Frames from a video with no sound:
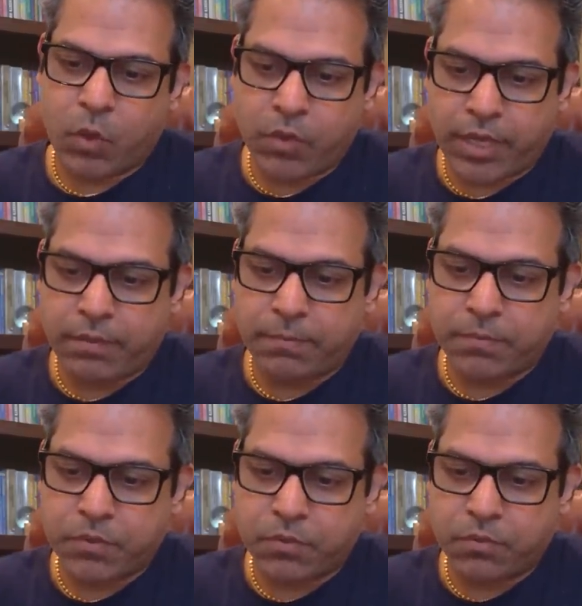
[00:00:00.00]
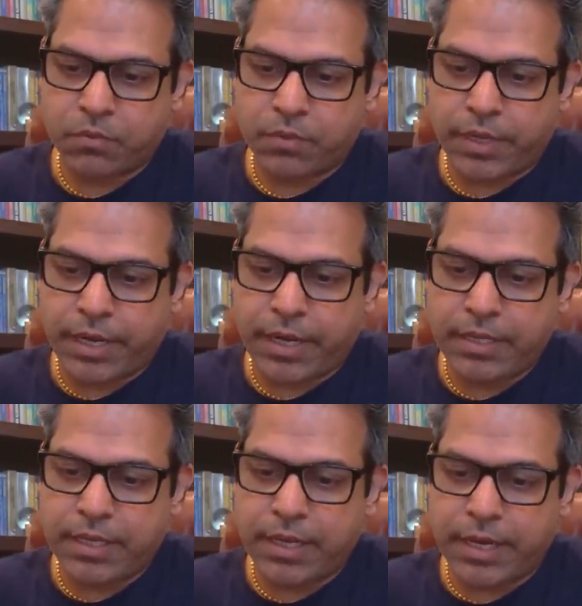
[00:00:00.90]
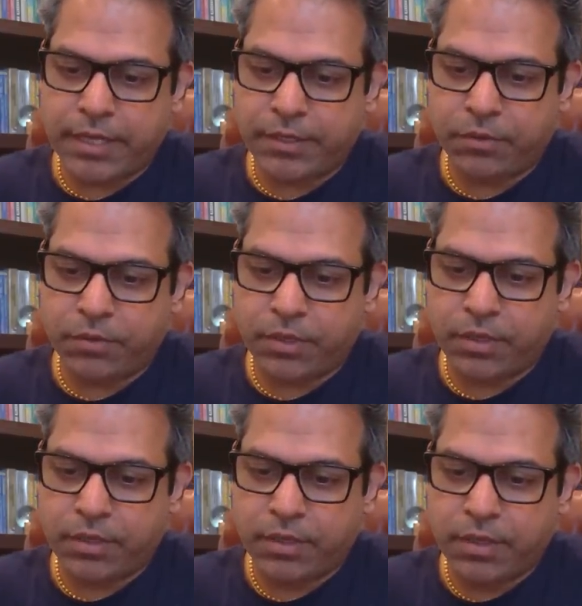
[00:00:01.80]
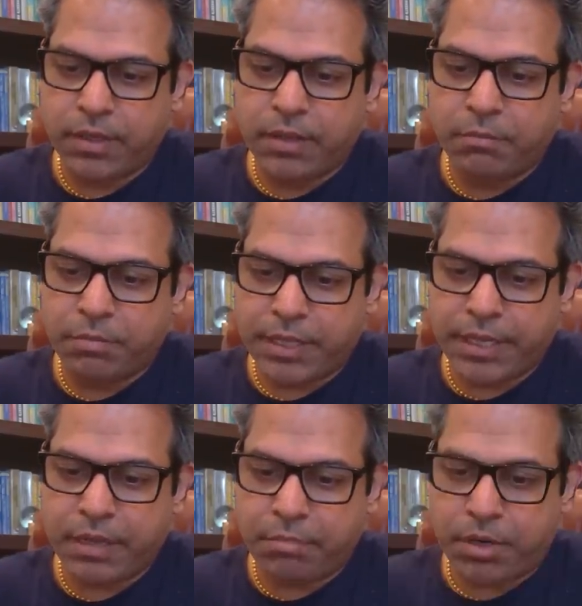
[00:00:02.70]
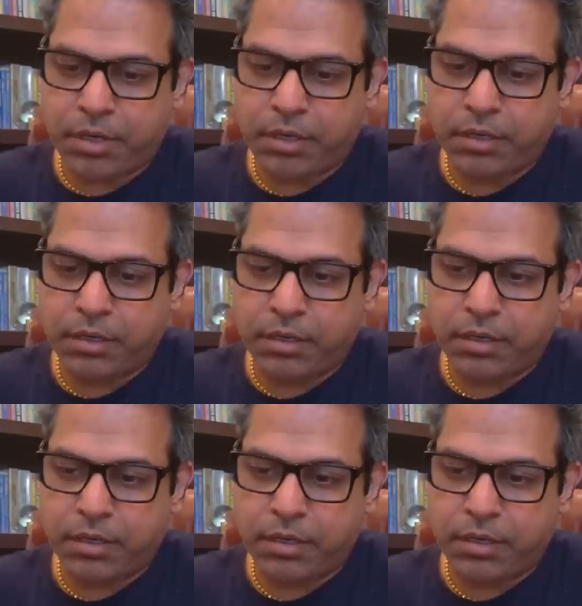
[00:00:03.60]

Okay, so eighth and ninth Lord playing a part